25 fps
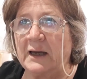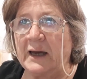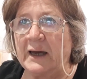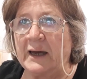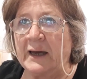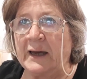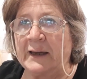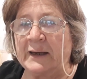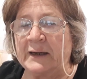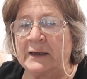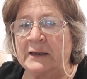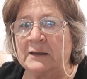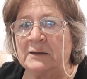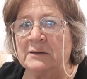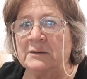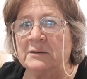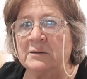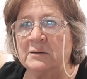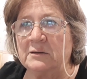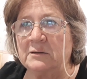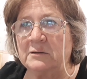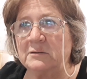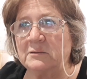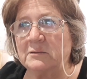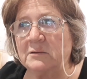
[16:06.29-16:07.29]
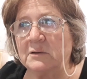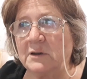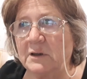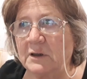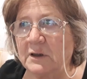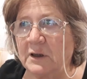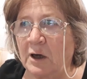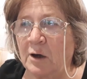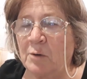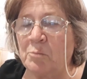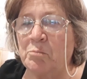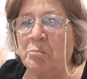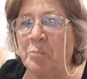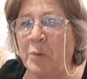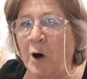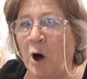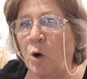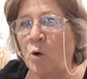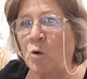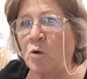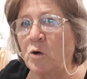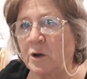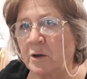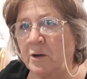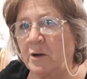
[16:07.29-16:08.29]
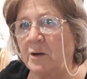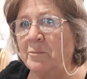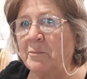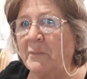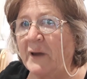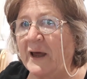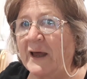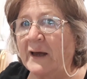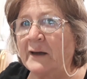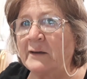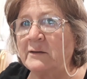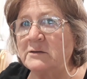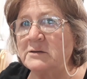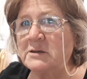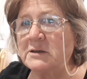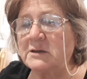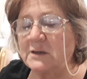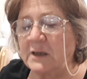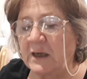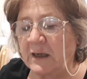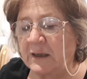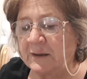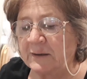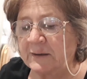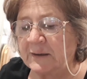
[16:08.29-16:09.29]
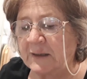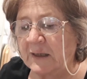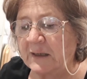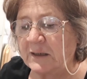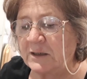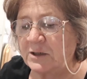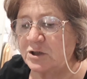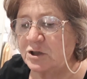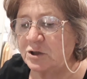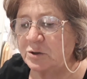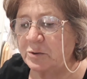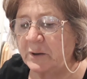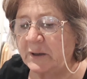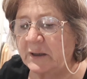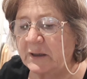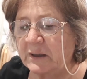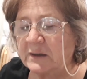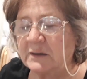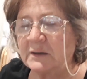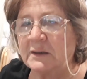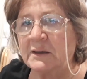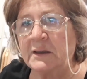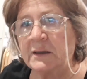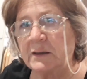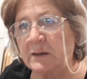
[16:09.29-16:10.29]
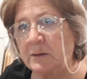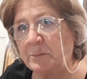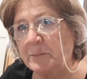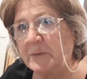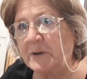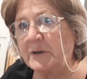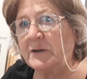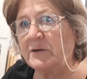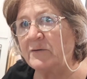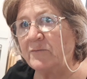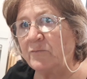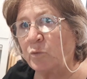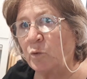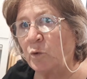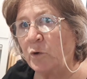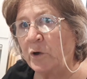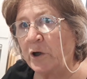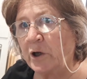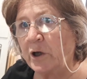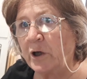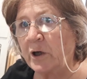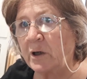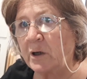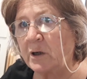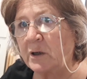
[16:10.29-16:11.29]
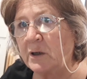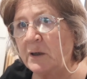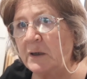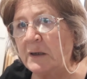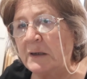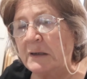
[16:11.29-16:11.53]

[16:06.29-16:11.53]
at a bulk amount and then doing a little bit of work,